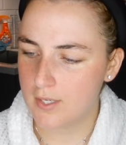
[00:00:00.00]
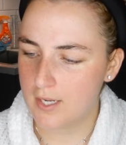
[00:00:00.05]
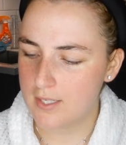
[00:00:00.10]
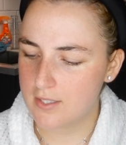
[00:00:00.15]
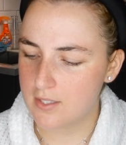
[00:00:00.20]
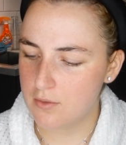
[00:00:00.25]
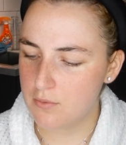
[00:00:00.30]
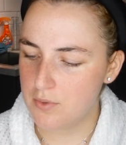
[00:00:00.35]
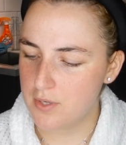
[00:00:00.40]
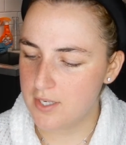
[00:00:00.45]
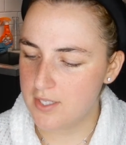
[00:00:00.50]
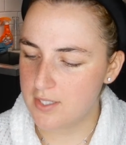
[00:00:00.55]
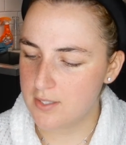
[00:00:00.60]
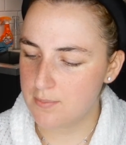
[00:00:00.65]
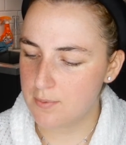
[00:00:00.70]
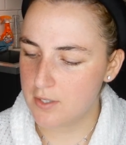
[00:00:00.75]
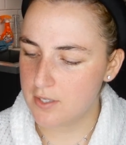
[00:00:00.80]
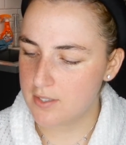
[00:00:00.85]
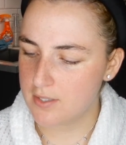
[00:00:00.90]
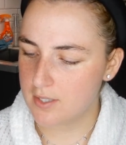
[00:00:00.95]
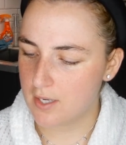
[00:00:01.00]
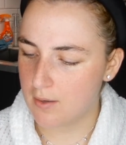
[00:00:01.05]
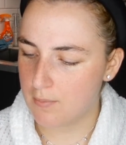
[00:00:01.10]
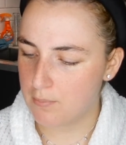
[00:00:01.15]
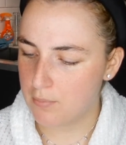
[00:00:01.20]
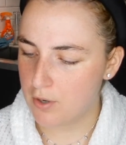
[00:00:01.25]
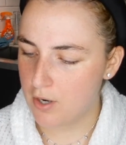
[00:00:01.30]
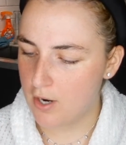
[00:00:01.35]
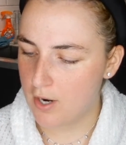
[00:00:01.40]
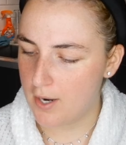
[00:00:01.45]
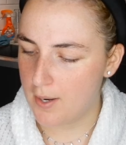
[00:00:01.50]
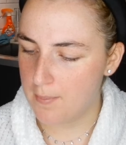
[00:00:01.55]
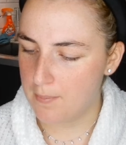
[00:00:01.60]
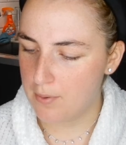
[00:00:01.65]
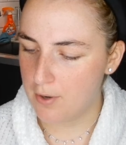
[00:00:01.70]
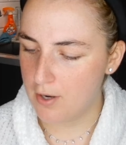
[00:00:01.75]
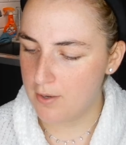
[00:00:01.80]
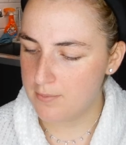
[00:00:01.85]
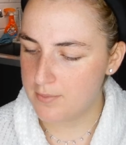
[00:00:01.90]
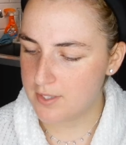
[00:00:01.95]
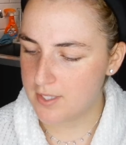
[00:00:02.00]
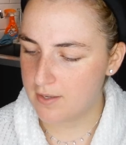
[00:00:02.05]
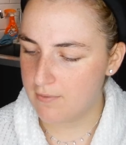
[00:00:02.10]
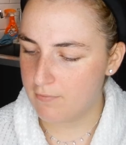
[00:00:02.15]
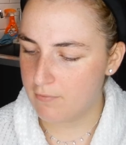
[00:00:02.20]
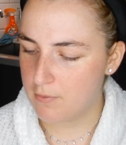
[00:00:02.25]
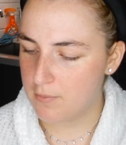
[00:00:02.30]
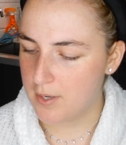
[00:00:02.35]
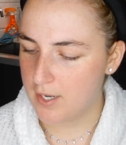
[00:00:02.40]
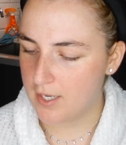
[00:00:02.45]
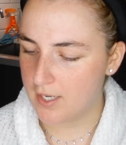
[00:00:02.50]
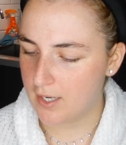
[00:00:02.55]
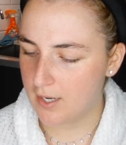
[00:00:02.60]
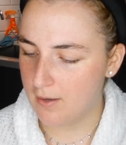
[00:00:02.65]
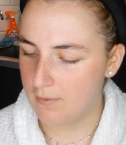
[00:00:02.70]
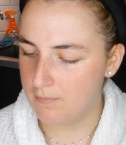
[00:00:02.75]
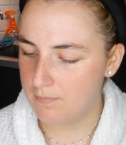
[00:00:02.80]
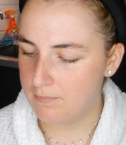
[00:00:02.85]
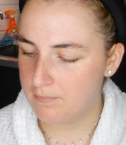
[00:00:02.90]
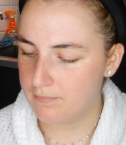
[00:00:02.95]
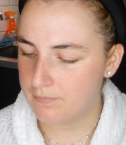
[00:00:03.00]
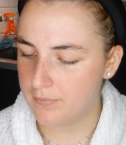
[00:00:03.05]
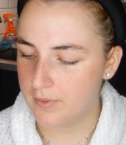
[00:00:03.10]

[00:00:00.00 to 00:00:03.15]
that's a weird spritzer. Prime Skin for Makeup.